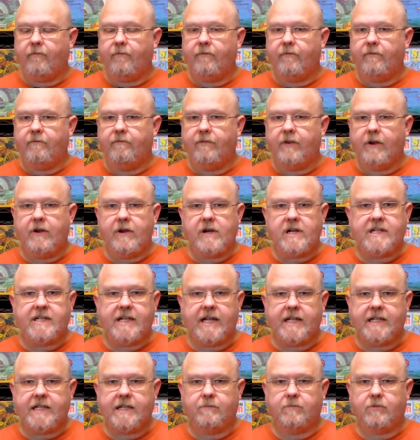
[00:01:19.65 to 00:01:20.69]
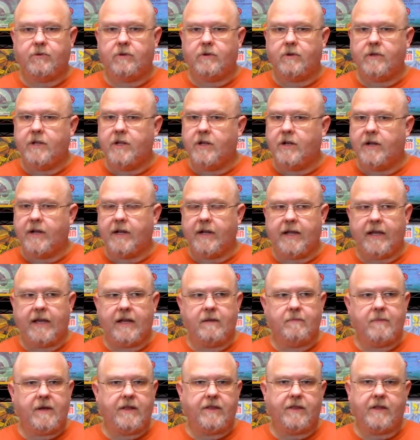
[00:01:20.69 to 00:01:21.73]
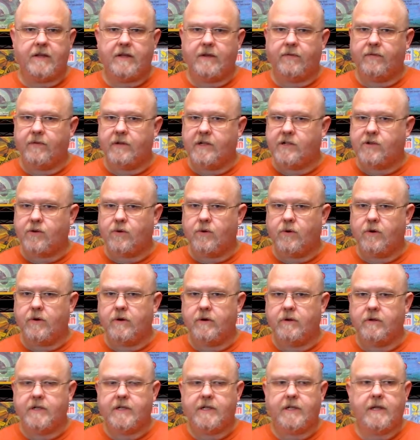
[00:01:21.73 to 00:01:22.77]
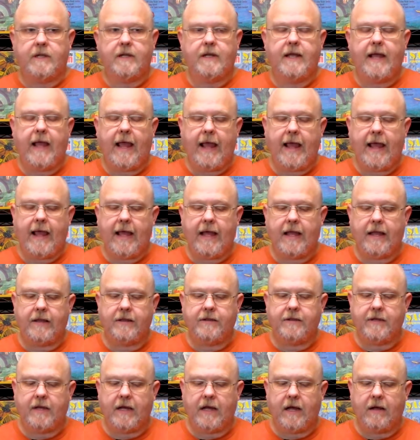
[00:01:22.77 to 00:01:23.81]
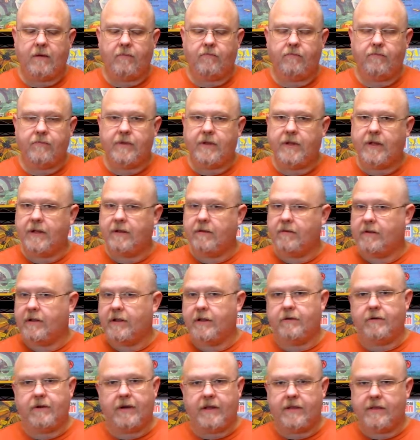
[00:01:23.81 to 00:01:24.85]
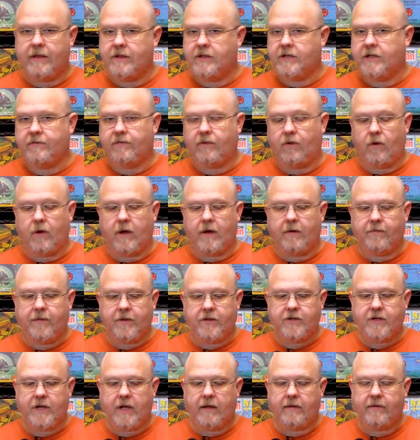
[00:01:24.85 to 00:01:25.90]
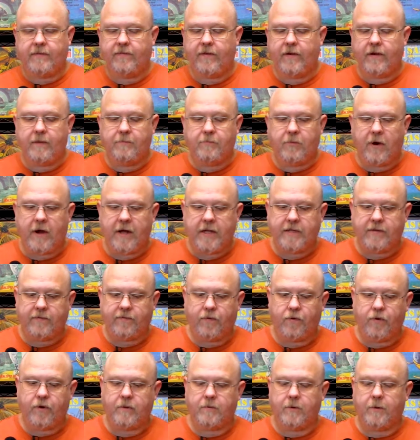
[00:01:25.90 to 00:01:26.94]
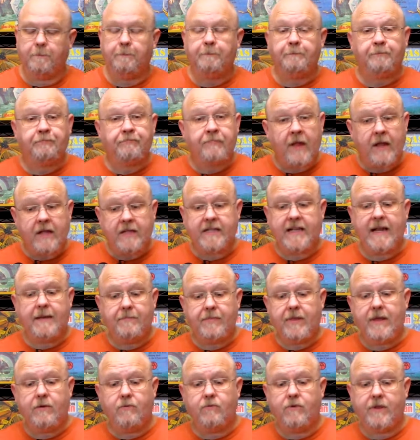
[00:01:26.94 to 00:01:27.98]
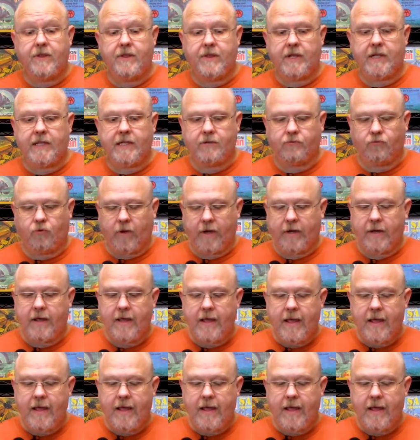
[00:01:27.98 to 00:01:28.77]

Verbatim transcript: Very accessible. You could get them at the different stores, and literally they just flew off the shelves. Very price affordable. Same thing with this one.